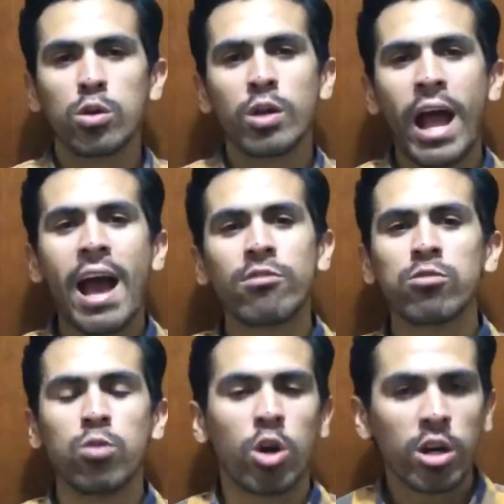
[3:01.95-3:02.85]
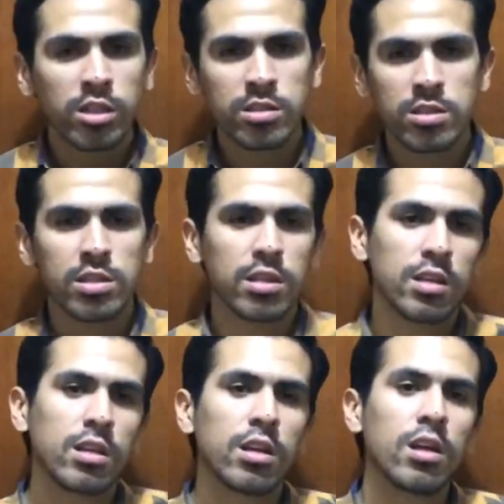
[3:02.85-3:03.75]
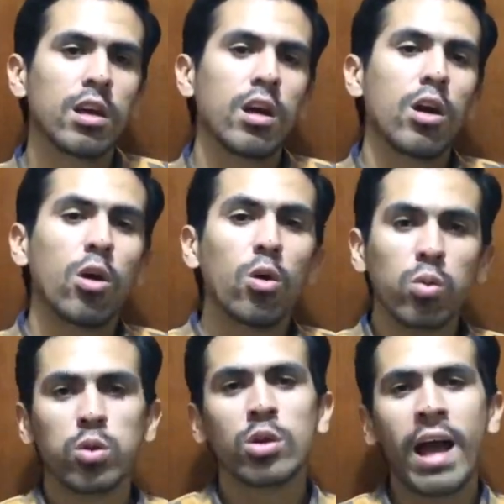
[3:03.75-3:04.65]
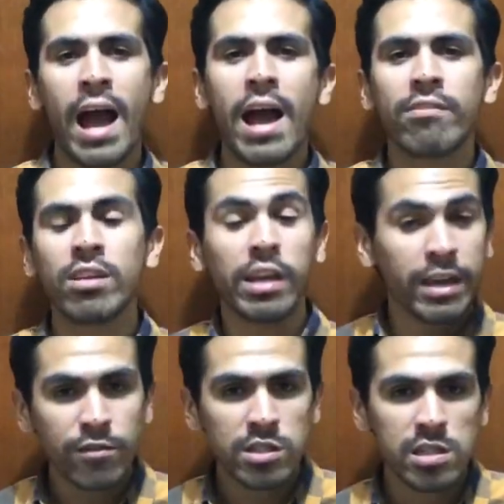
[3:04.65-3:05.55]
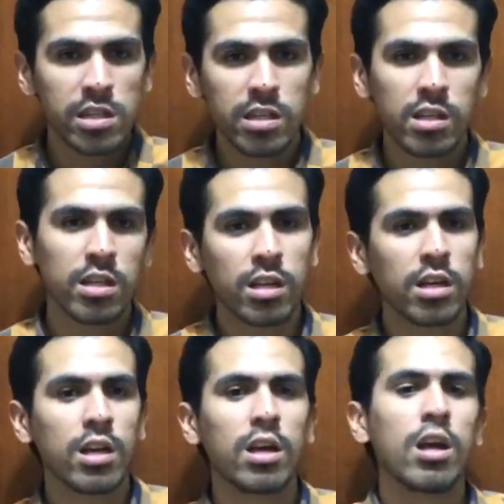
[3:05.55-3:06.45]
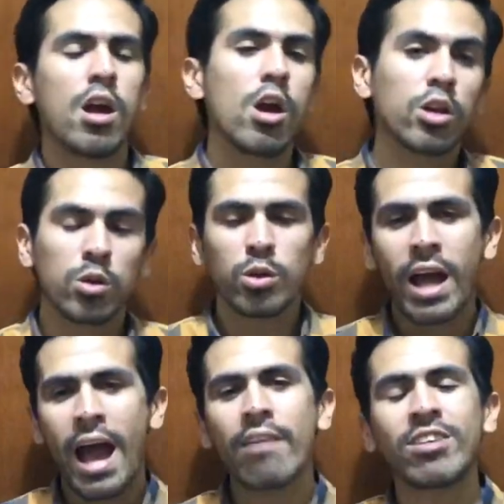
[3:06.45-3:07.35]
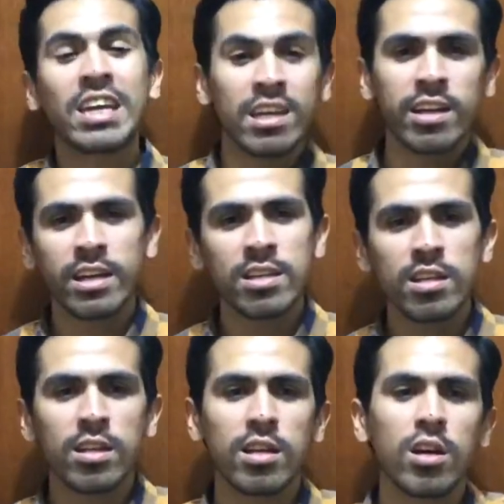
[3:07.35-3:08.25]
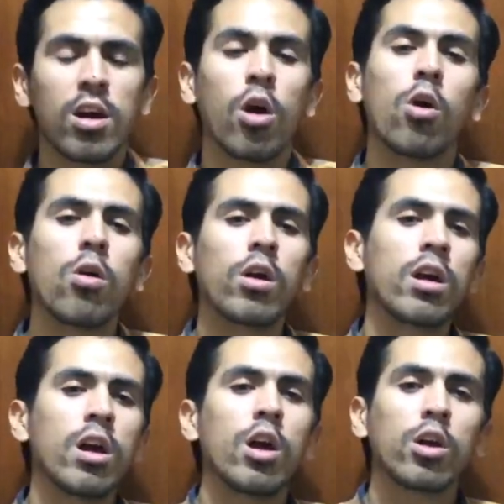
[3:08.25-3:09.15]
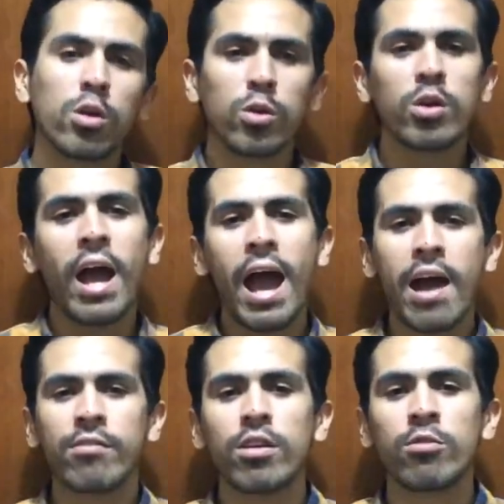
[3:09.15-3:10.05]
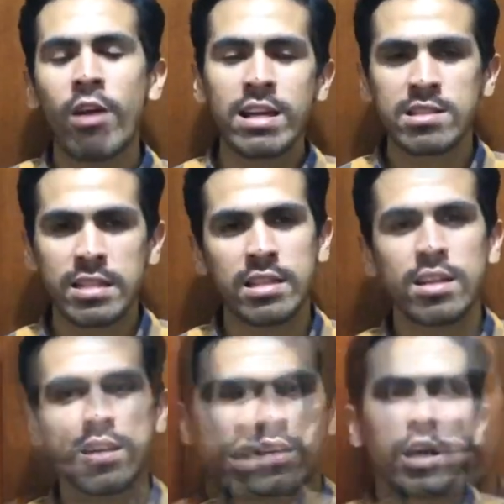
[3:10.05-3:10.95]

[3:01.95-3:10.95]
could have worked, would have lived, could have eaten, or could have rested.